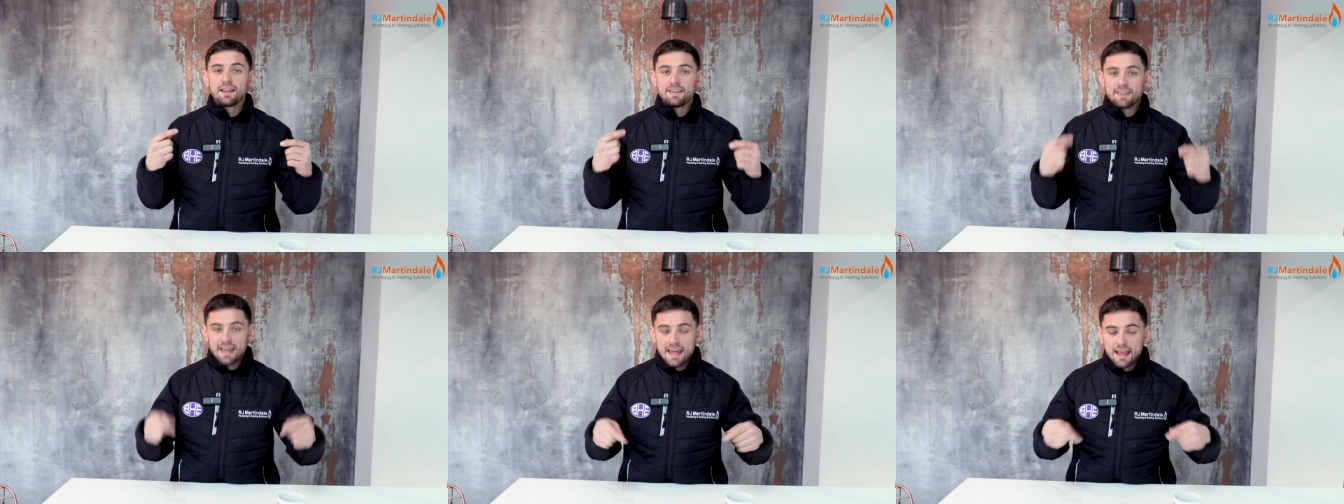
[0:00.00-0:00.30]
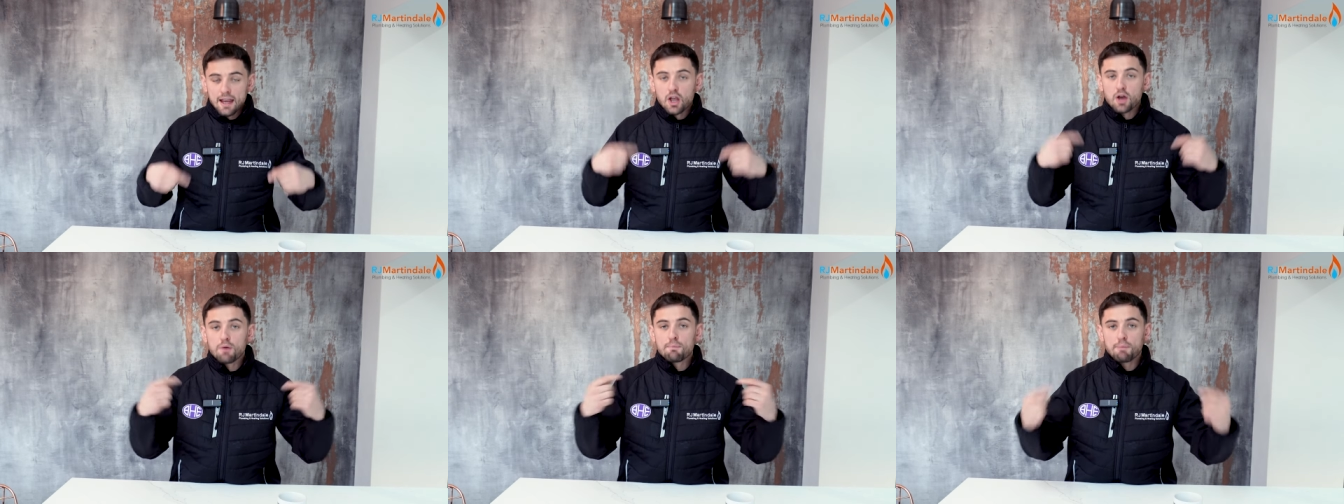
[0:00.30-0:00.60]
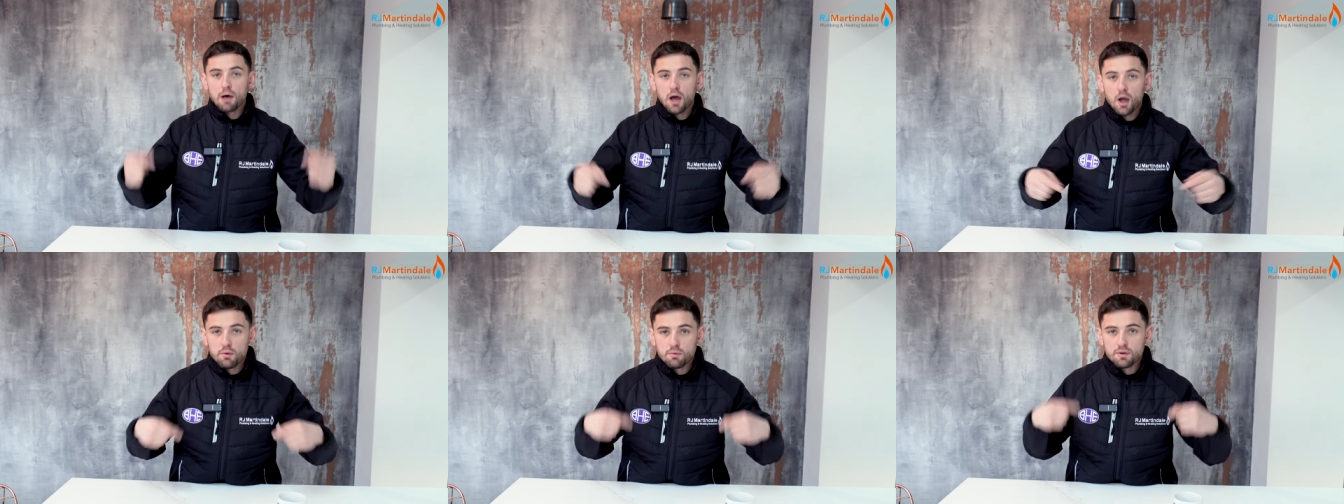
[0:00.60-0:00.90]
they're
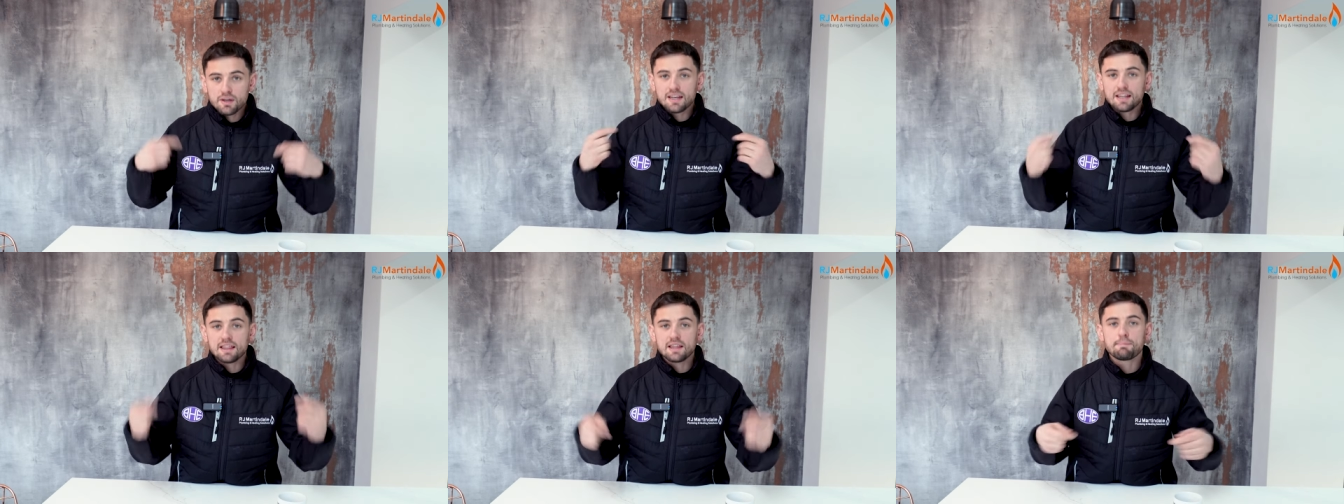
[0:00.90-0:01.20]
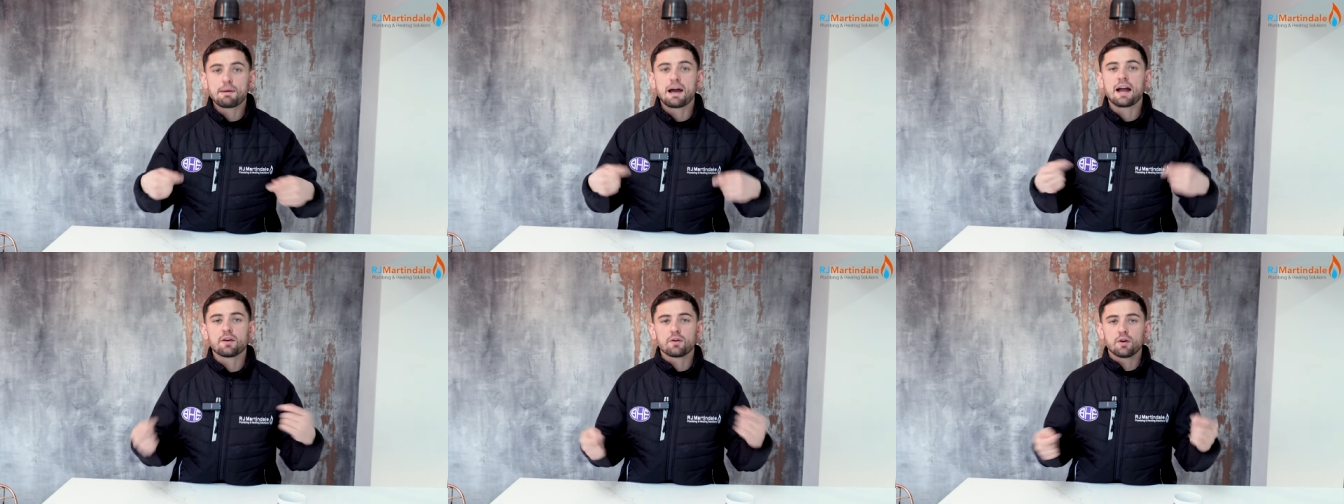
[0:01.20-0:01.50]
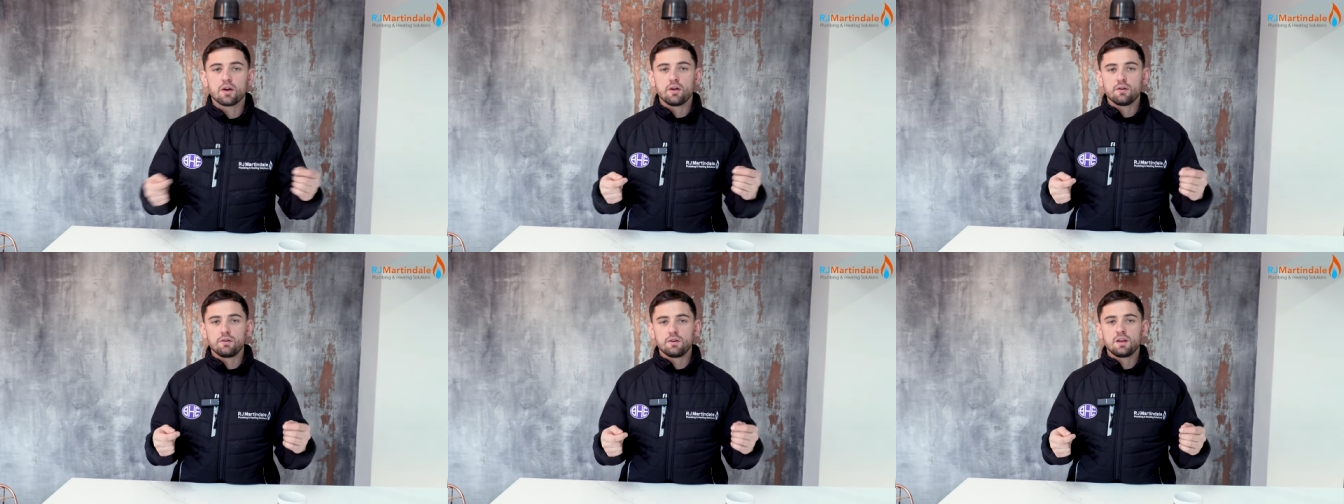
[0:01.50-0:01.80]
compounding in the
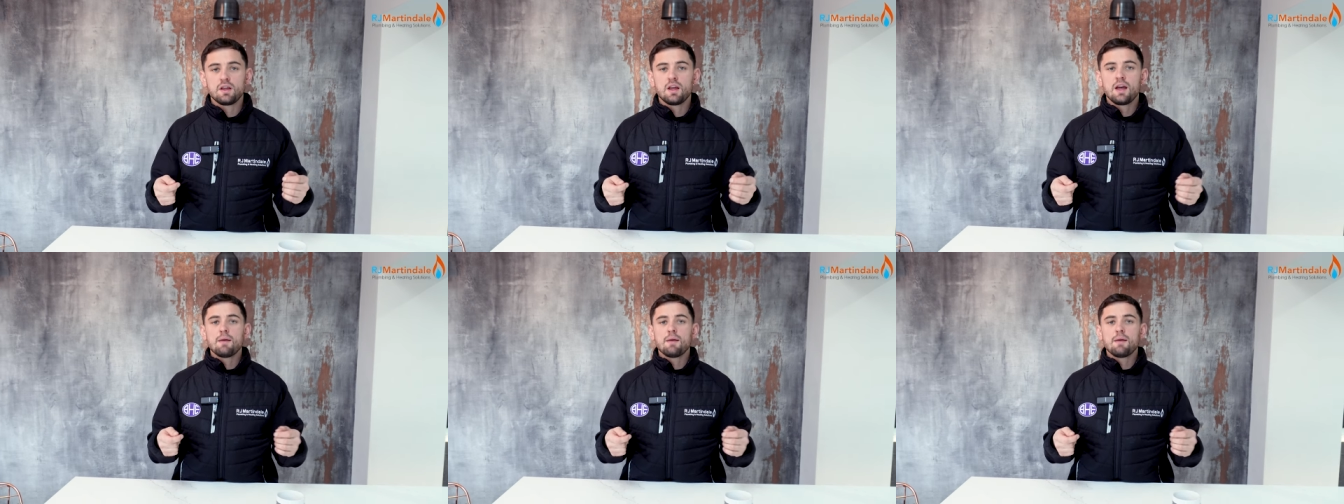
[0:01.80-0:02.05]
background.